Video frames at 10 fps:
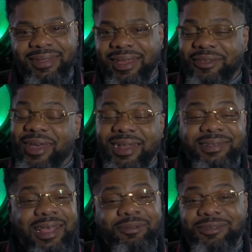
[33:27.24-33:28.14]
I was like, "You are gonna have
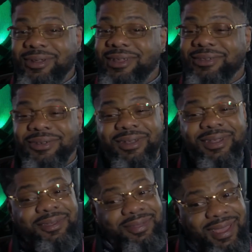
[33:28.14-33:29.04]
this opportunity sooner
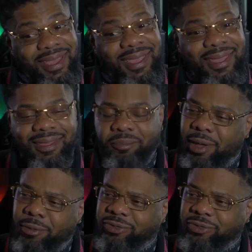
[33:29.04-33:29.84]
than you think, man.